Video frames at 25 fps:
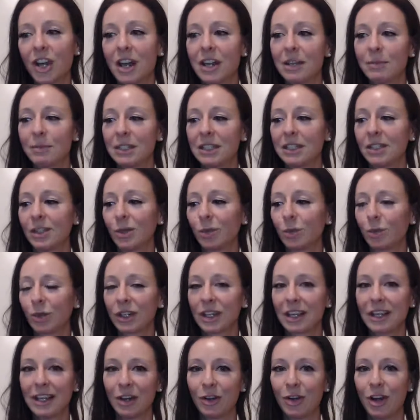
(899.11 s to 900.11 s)
I am still
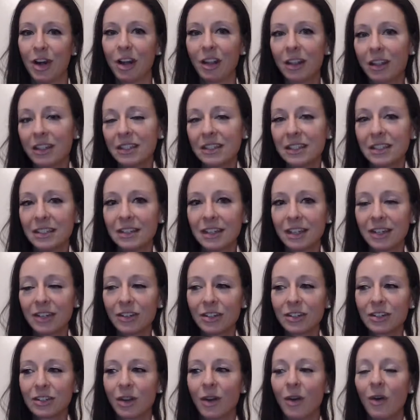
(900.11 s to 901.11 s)
working out all the
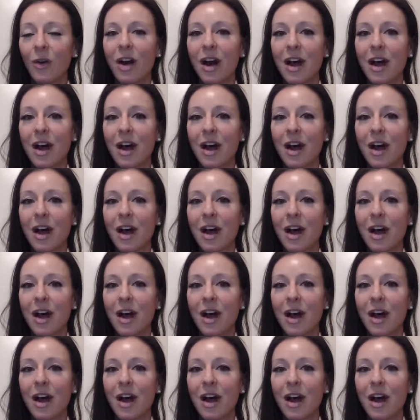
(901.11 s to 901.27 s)
details, so